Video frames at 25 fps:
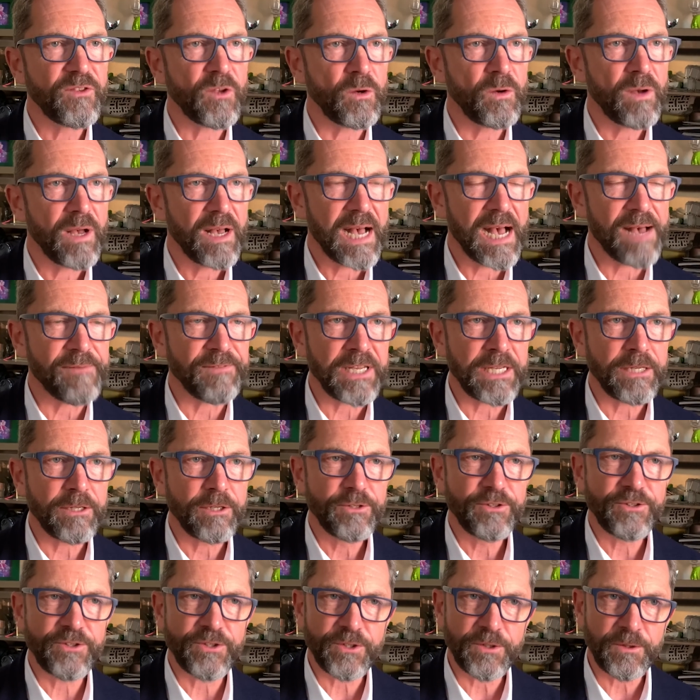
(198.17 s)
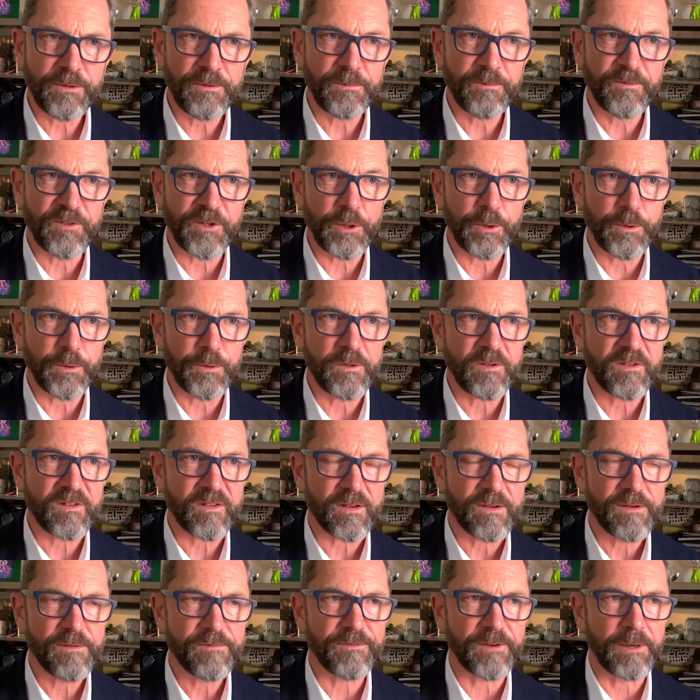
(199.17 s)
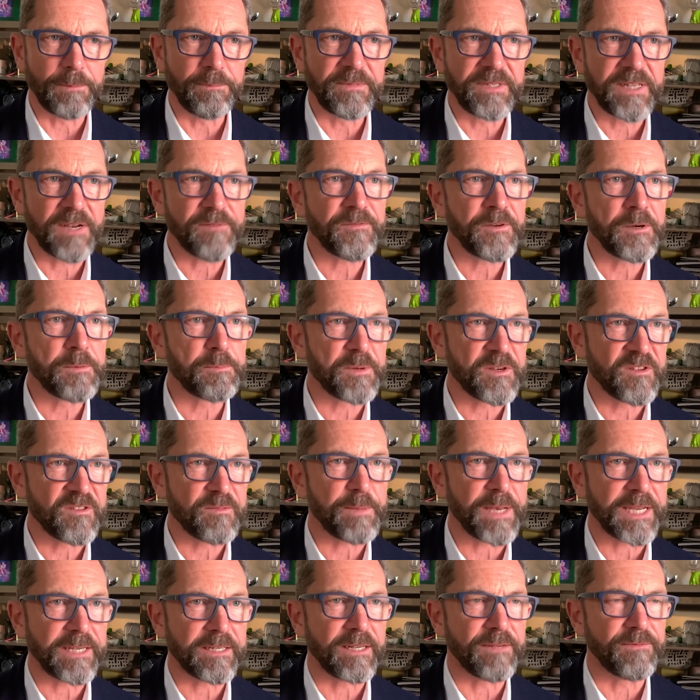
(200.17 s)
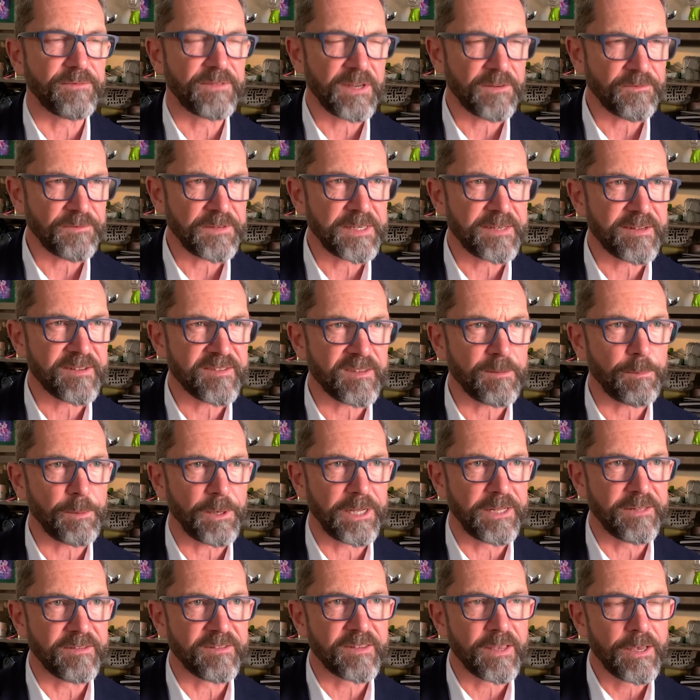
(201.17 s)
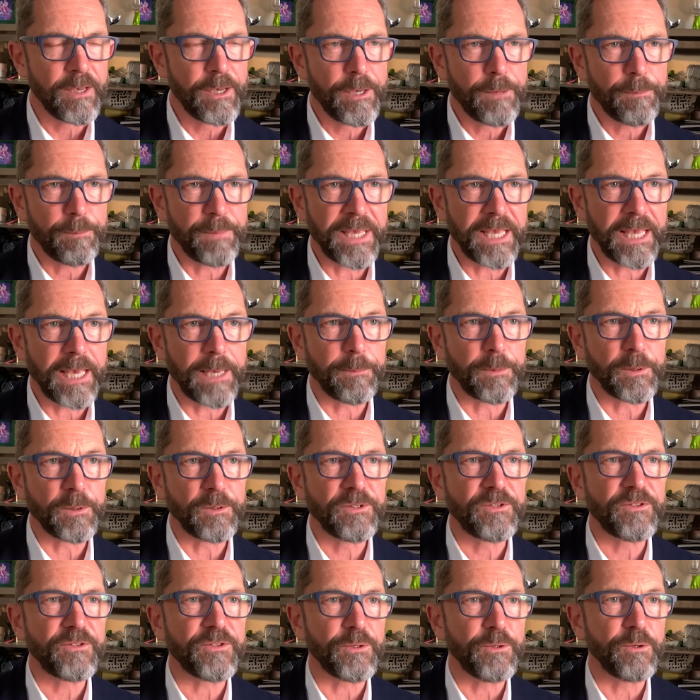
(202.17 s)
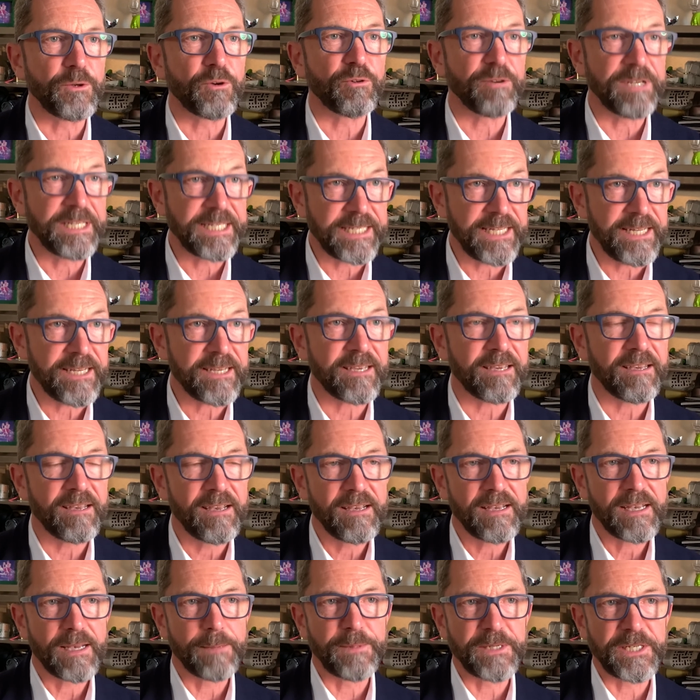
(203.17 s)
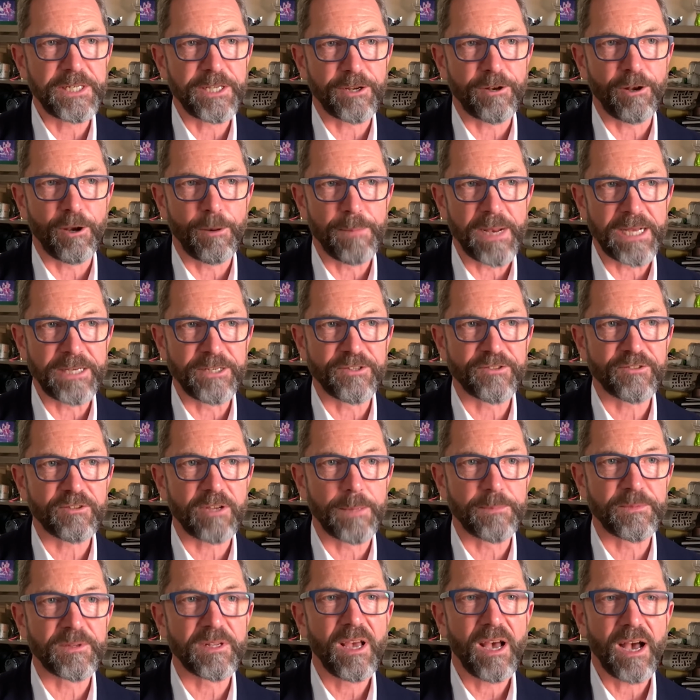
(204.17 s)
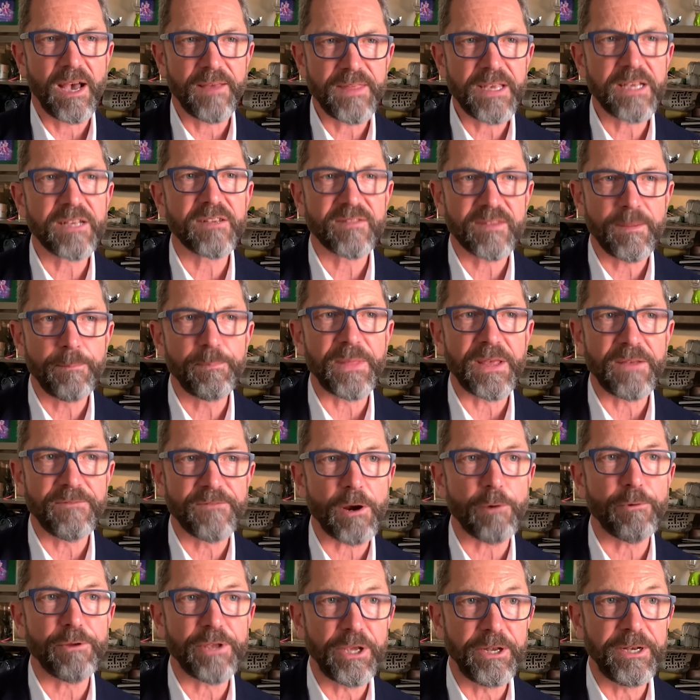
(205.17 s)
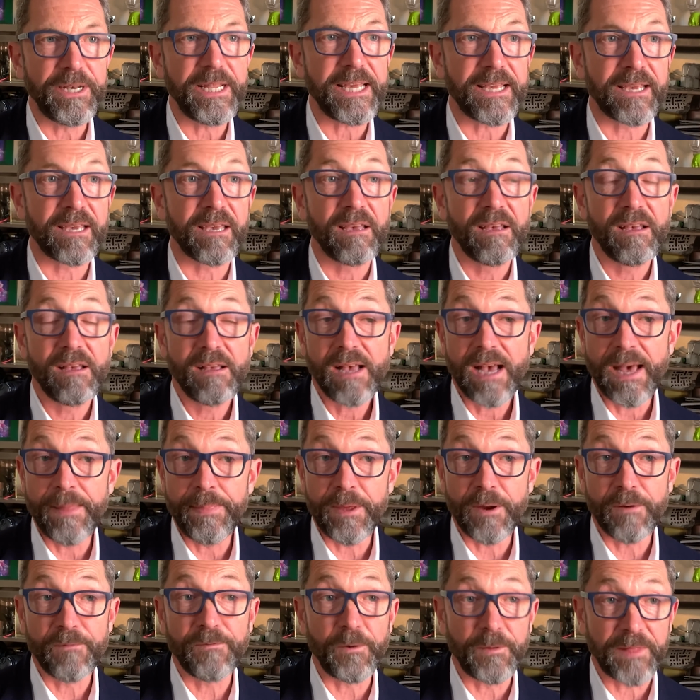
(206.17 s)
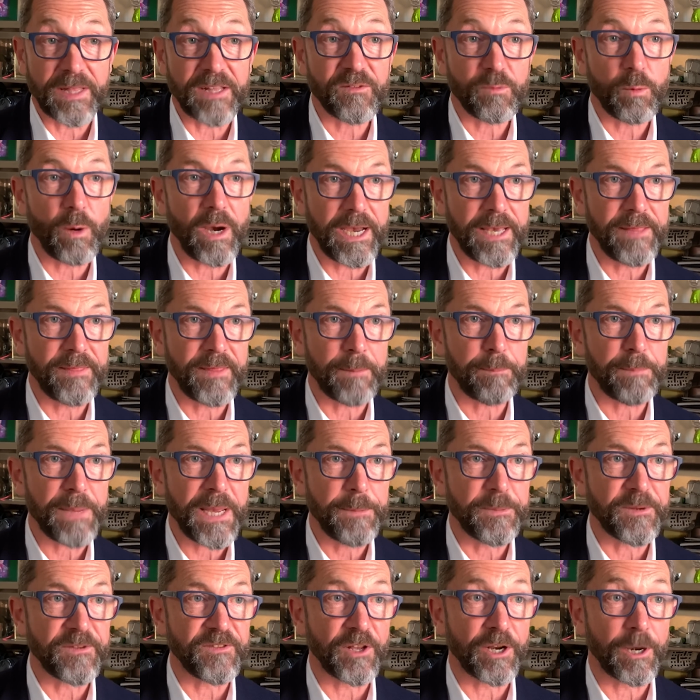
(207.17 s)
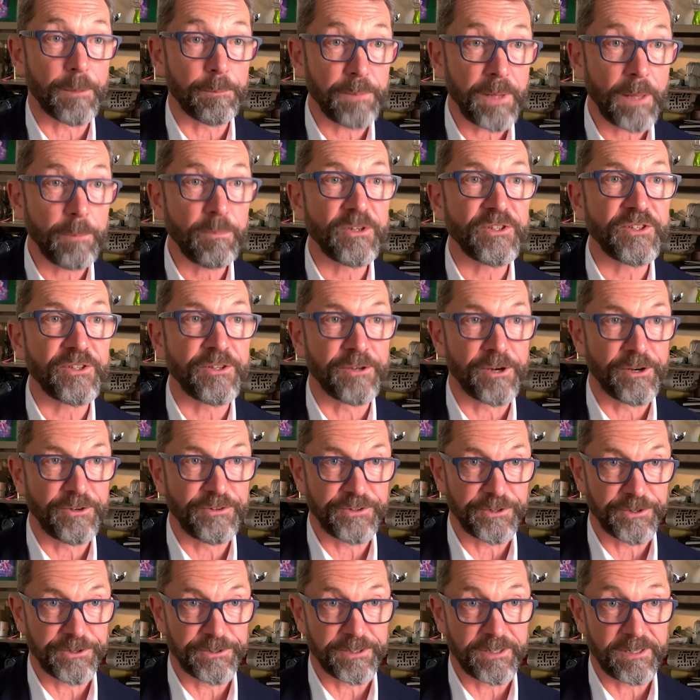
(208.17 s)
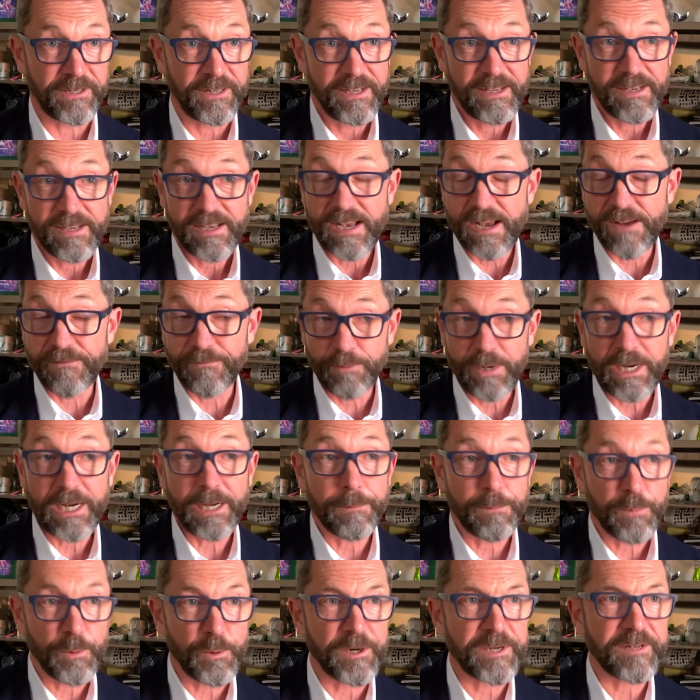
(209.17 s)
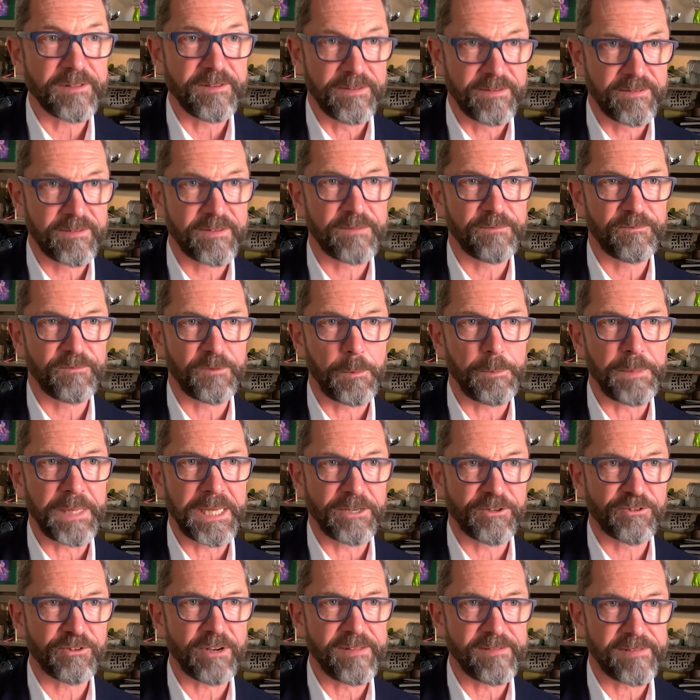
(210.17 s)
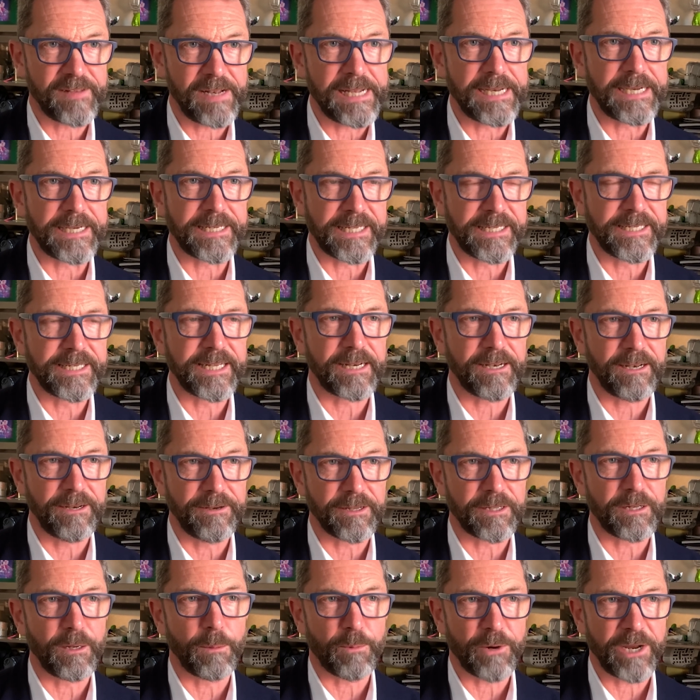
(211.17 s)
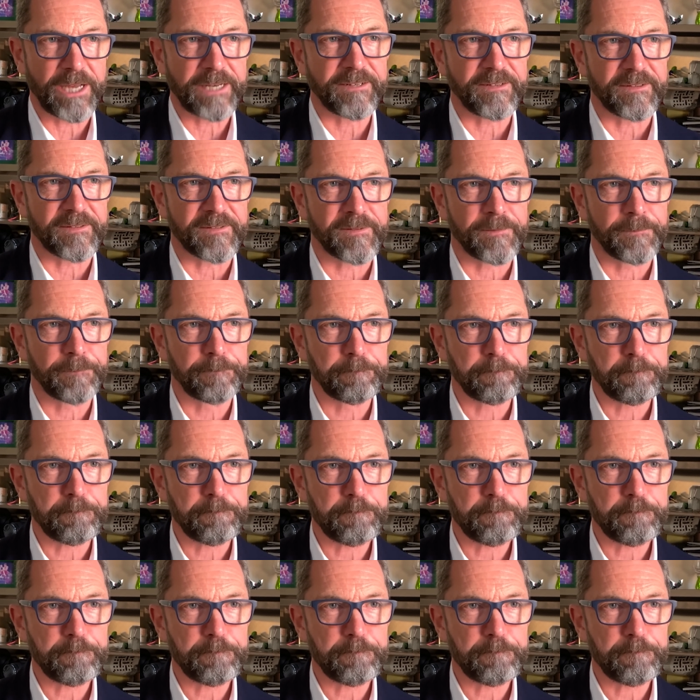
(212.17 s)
So having two views from different perspectives, different disciplines, being able to critique a particular manuscript, I think is something very unique. And therefore, that's why the papers that are published in our journal have real importance for being translated into clinical practice.